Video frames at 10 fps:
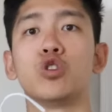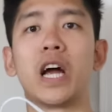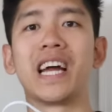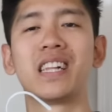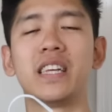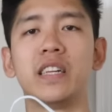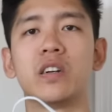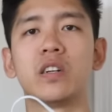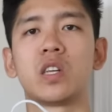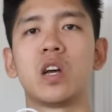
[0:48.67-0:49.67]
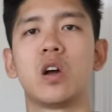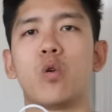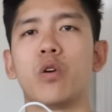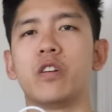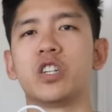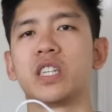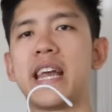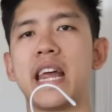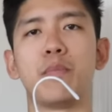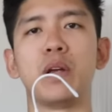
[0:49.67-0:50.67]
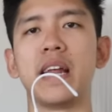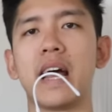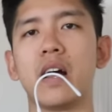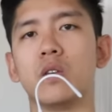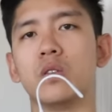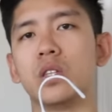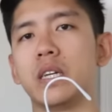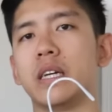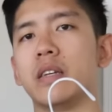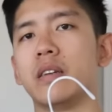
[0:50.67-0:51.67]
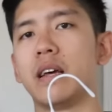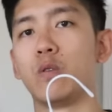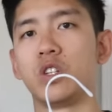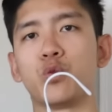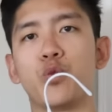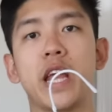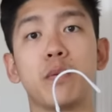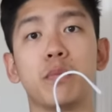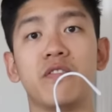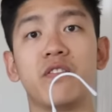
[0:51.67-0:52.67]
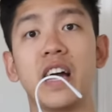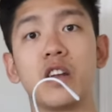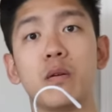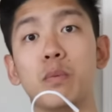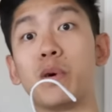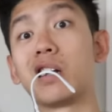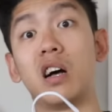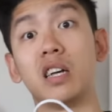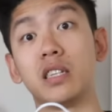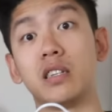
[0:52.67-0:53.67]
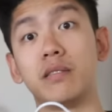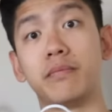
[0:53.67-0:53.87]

dry cleaners or they're just hand-me-downs and I would just randomly find them in my closet.